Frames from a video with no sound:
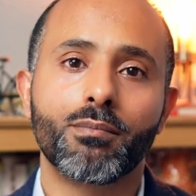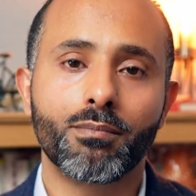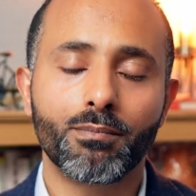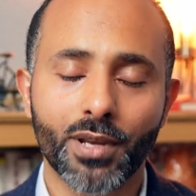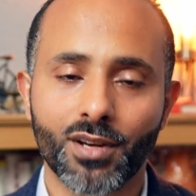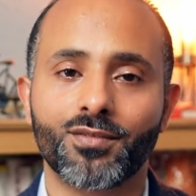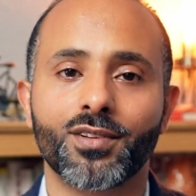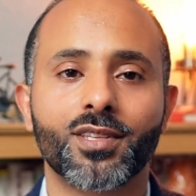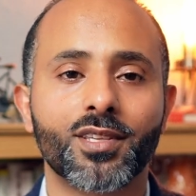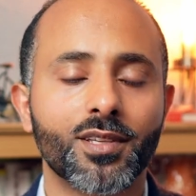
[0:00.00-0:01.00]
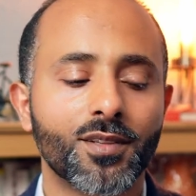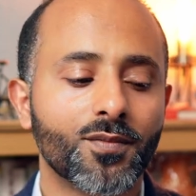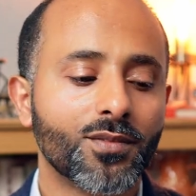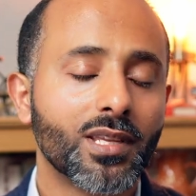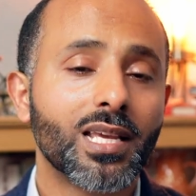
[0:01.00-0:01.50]
benefit.
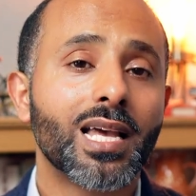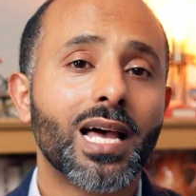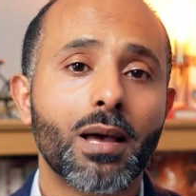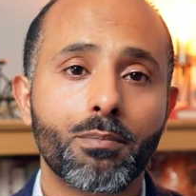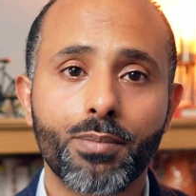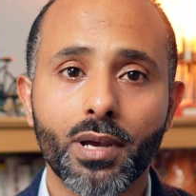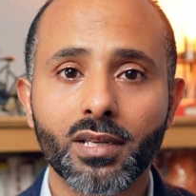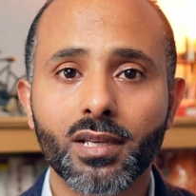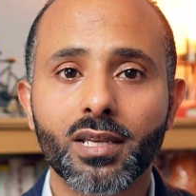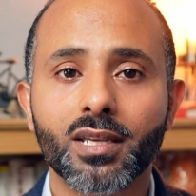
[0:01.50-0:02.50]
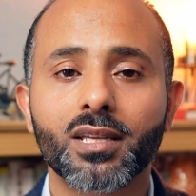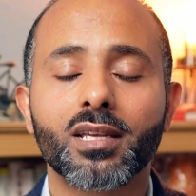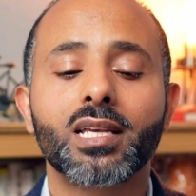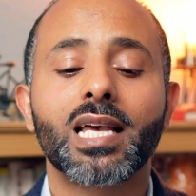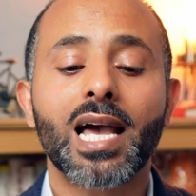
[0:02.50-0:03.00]
A bank
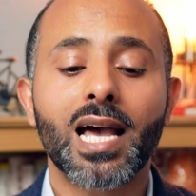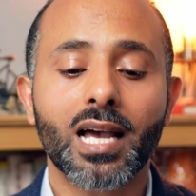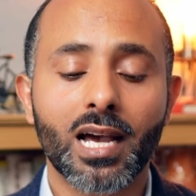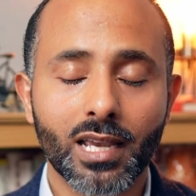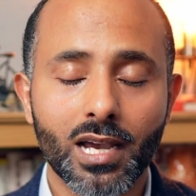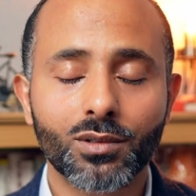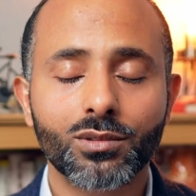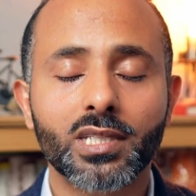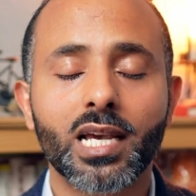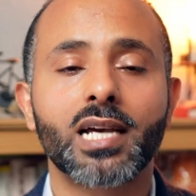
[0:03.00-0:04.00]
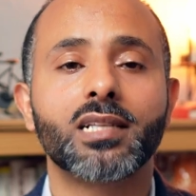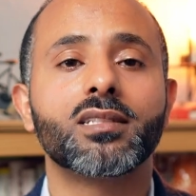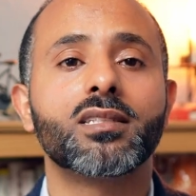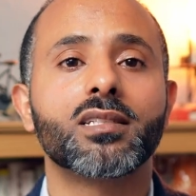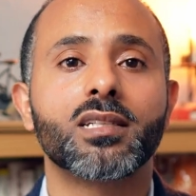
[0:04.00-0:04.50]
account
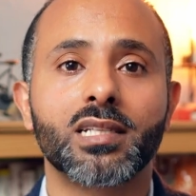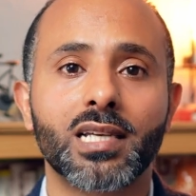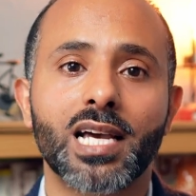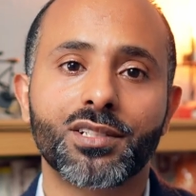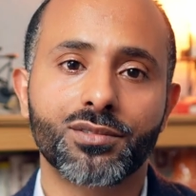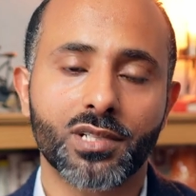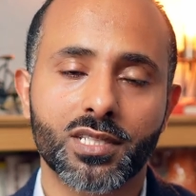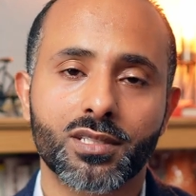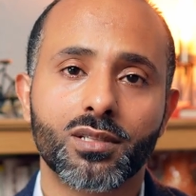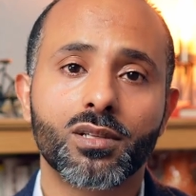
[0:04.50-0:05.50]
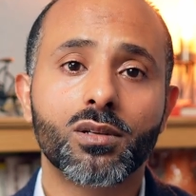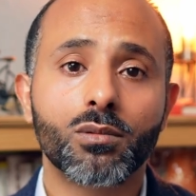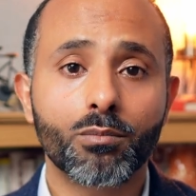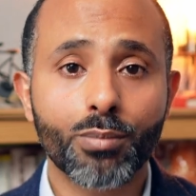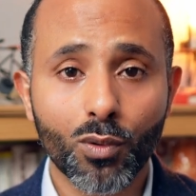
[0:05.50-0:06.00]
and address.
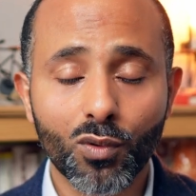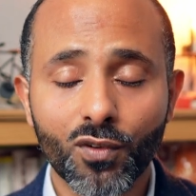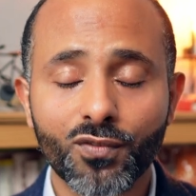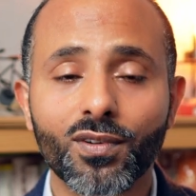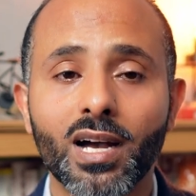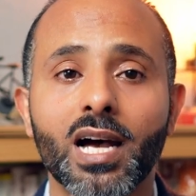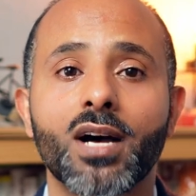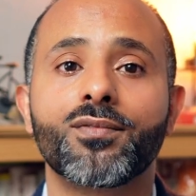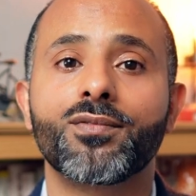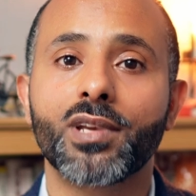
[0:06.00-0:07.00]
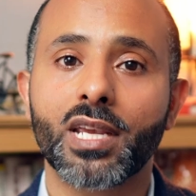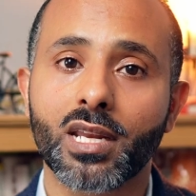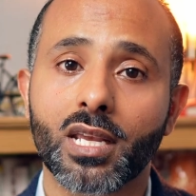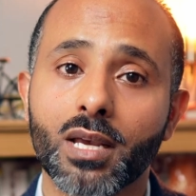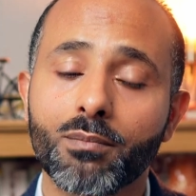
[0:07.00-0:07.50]
Proof of
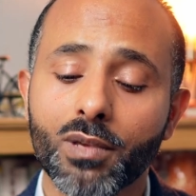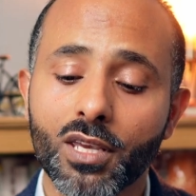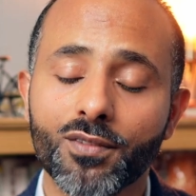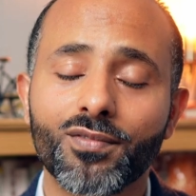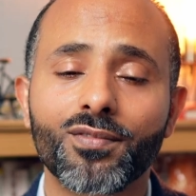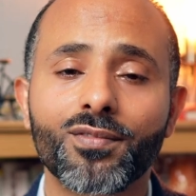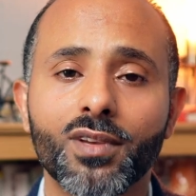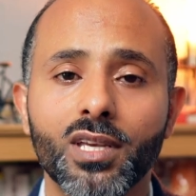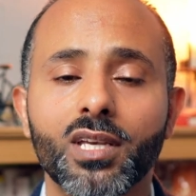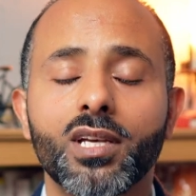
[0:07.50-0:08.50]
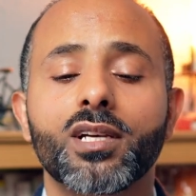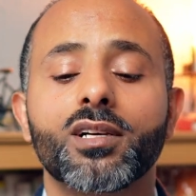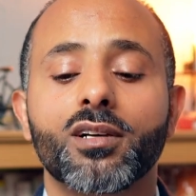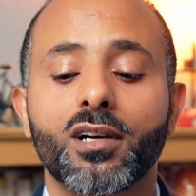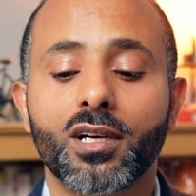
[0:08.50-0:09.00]
income if
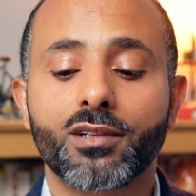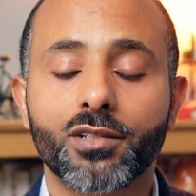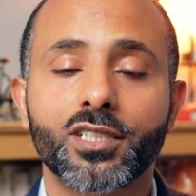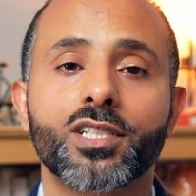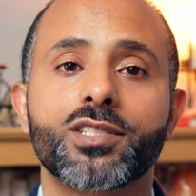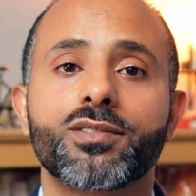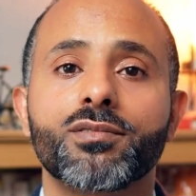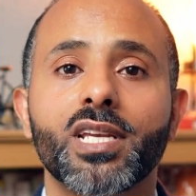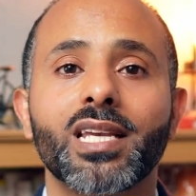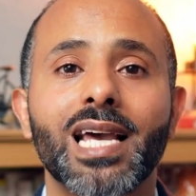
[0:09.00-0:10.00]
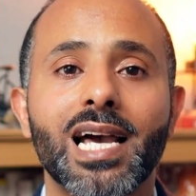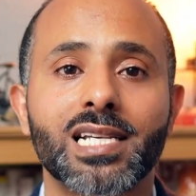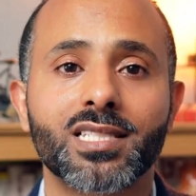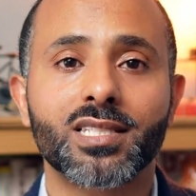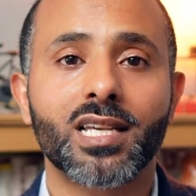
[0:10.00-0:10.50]
registering
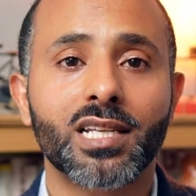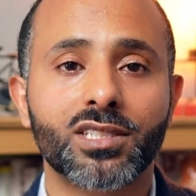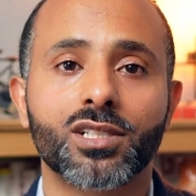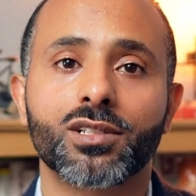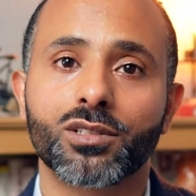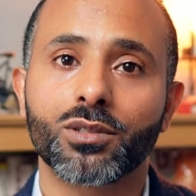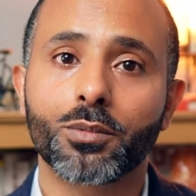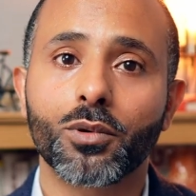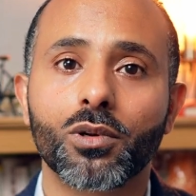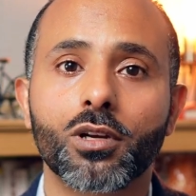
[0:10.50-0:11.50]
as a charitable